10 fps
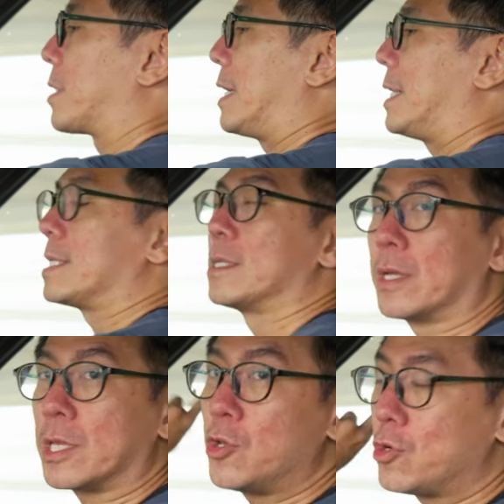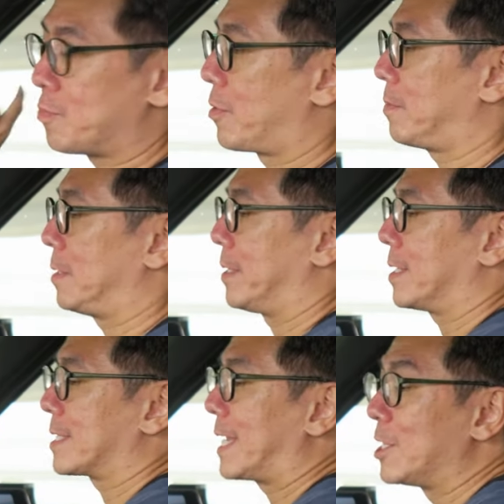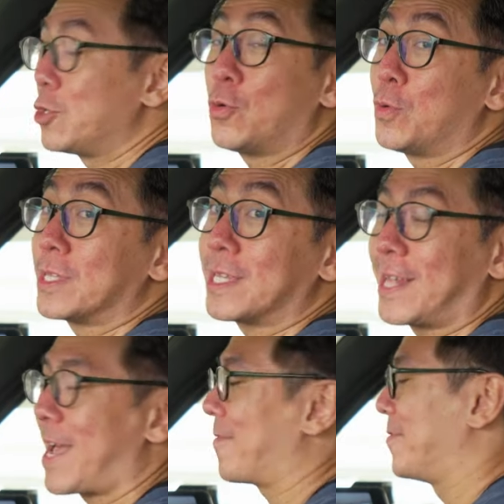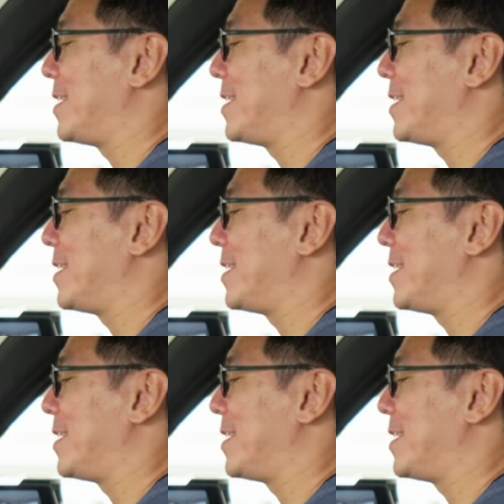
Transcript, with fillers: it is not a huge problem because I do still have